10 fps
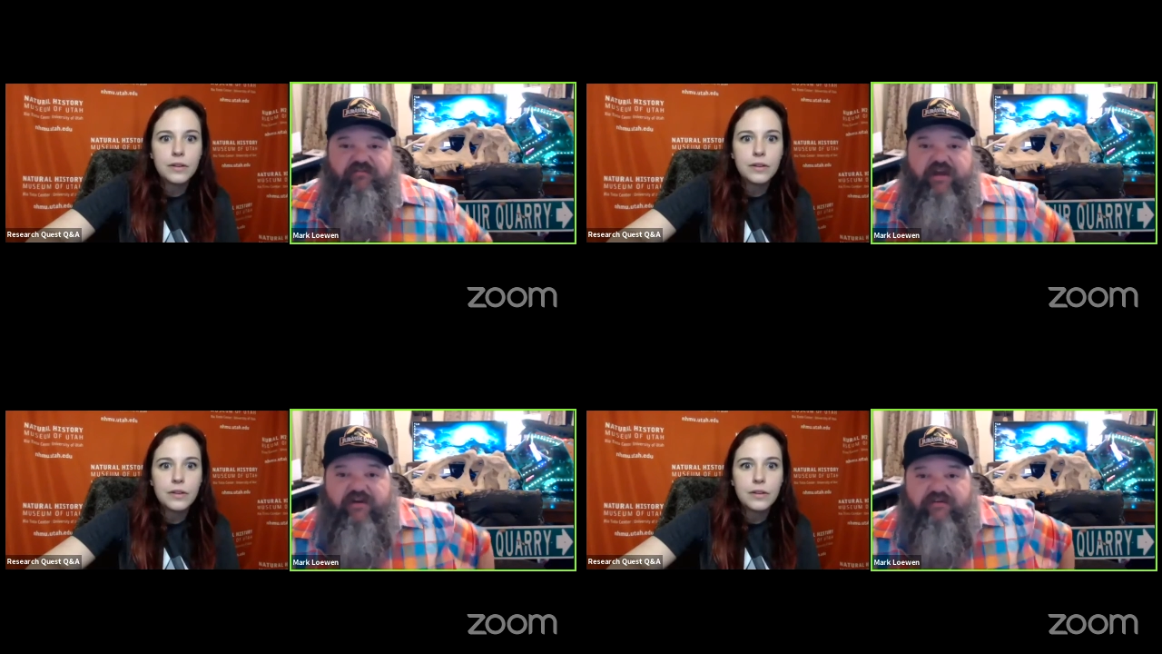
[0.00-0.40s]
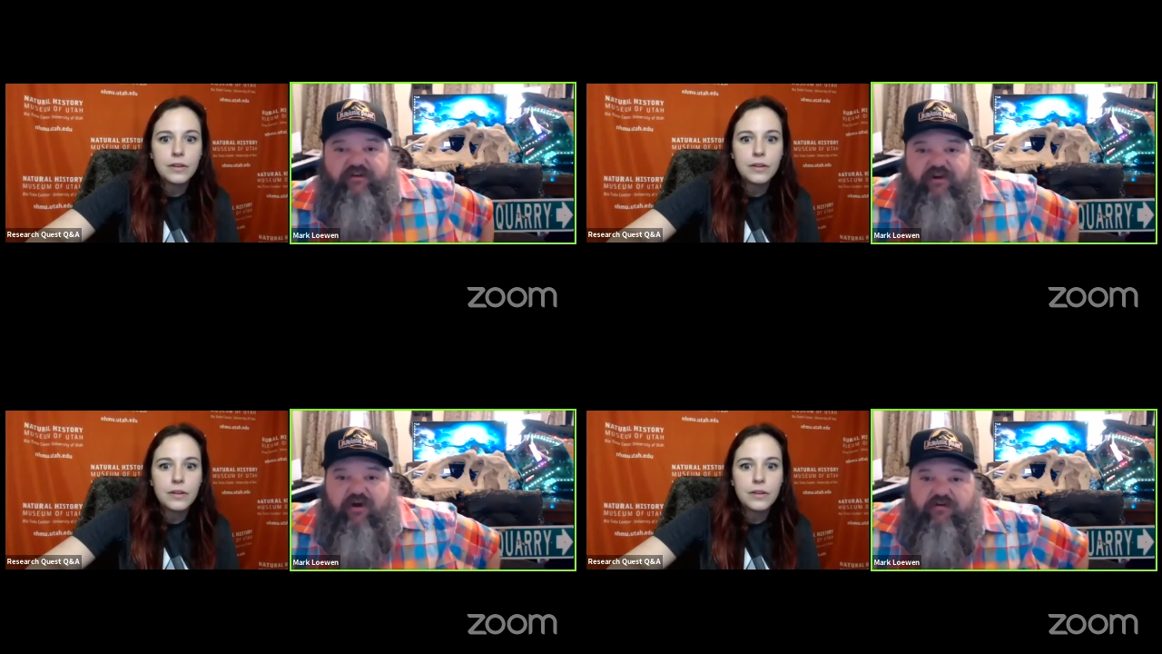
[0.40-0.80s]
Speaker 1: stage of
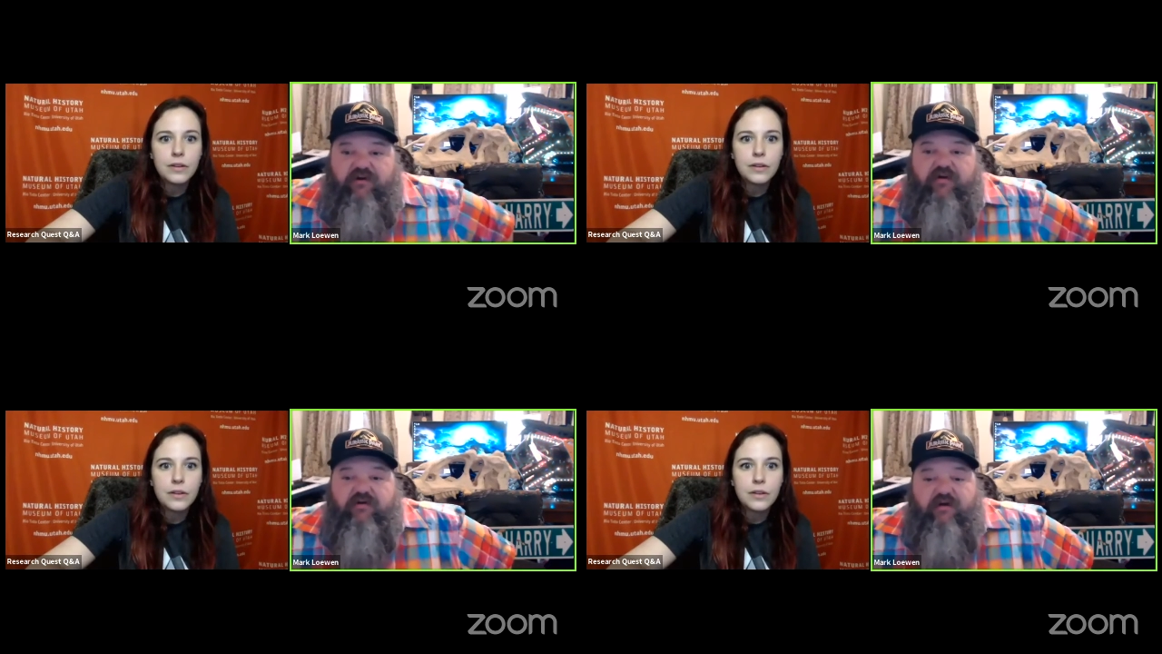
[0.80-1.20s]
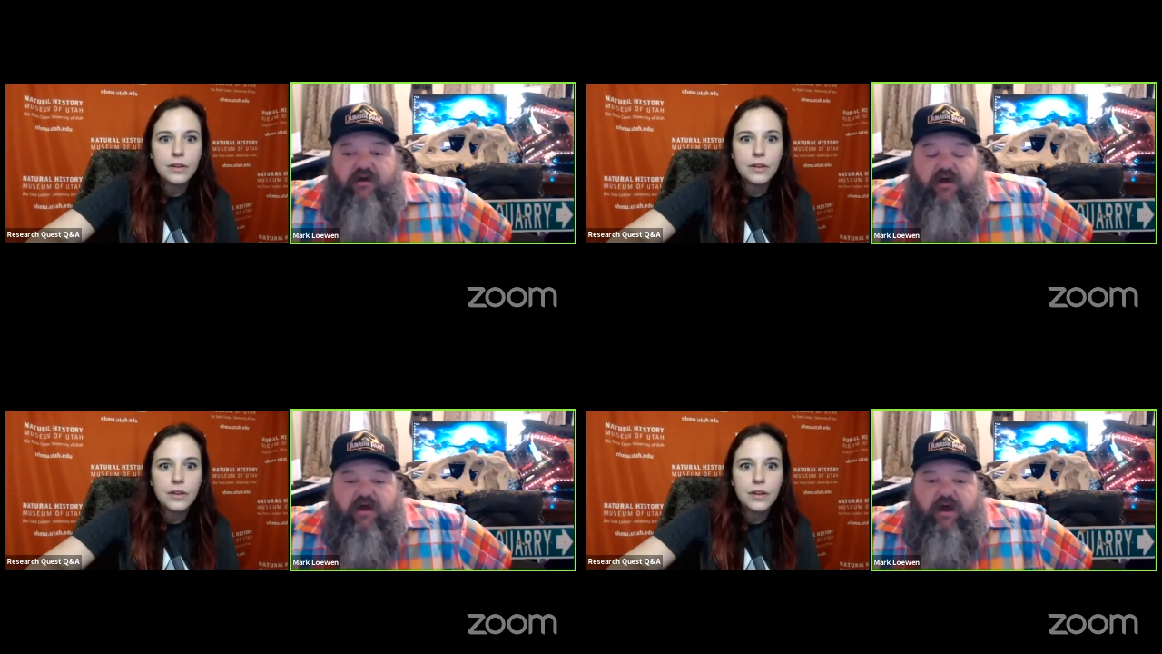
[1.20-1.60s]
adulthood.
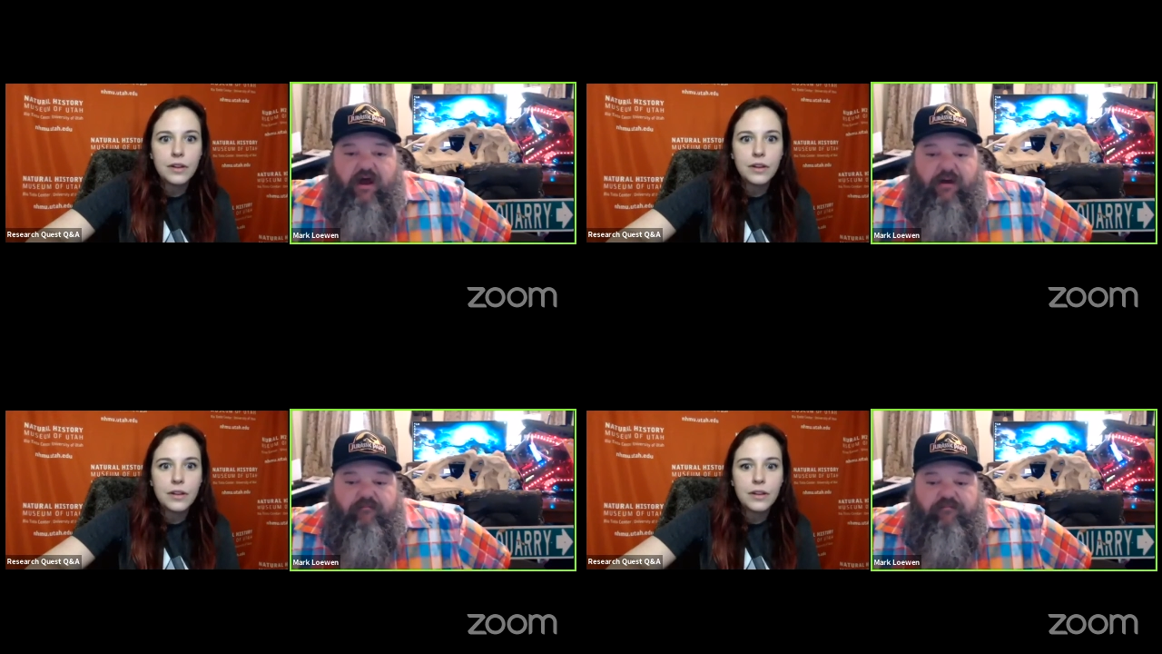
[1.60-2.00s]
Um,